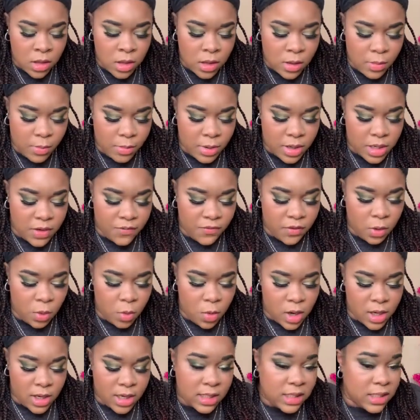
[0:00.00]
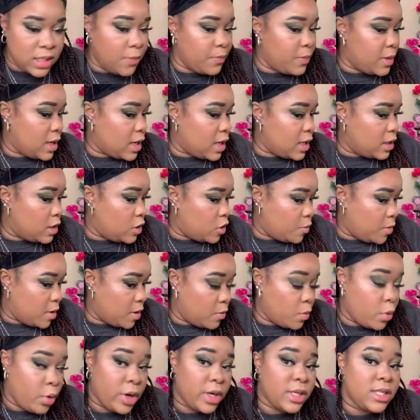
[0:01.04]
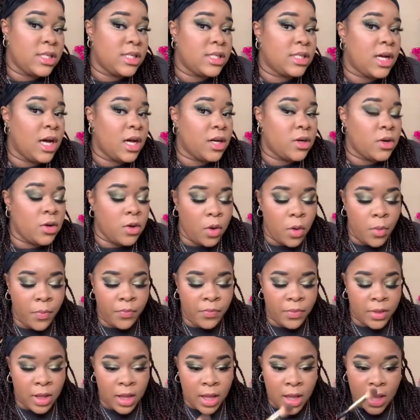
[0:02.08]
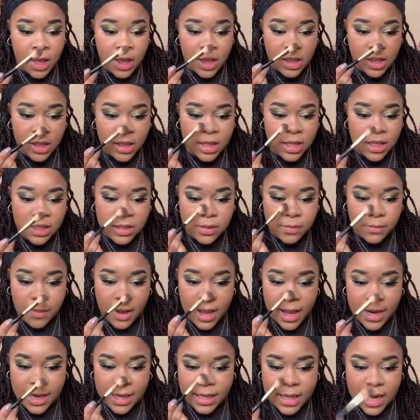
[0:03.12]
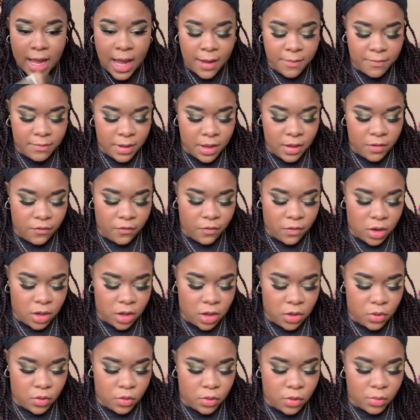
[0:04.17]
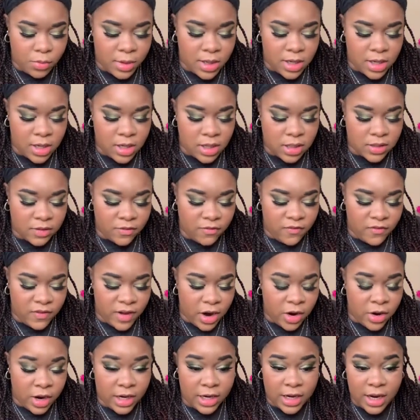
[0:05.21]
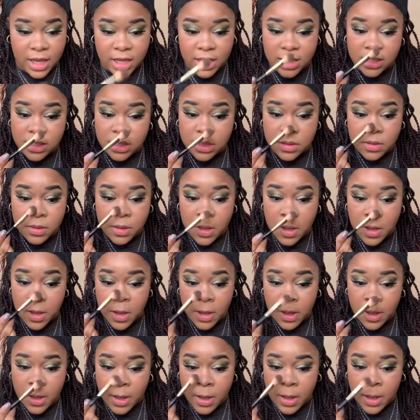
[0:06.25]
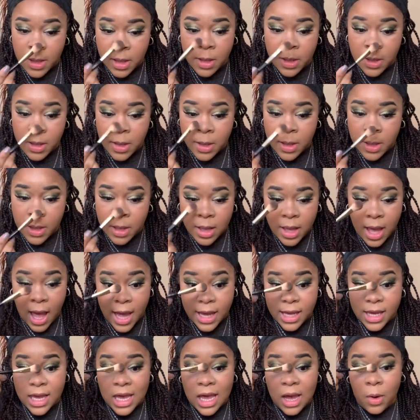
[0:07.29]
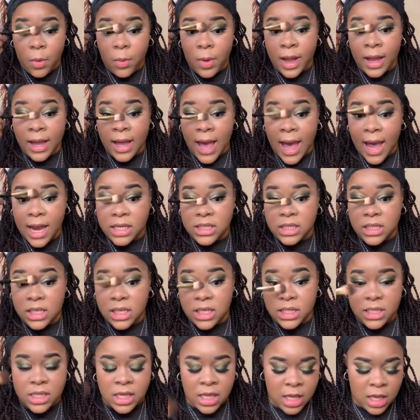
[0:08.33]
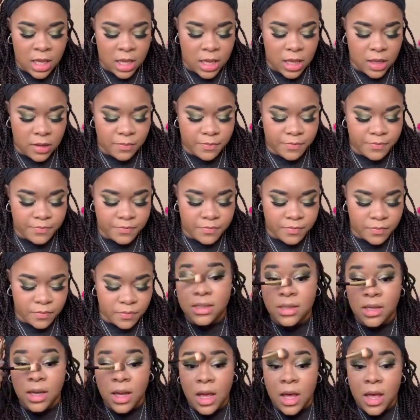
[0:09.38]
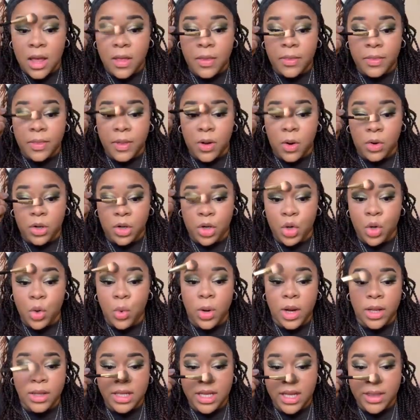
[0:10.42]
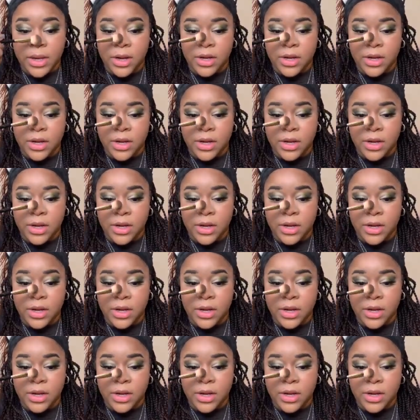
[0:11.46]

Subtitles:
But if you wanted something a little bit more subtle, this might not be for you, but it is very nice. I can't wait actually to get the new one that they're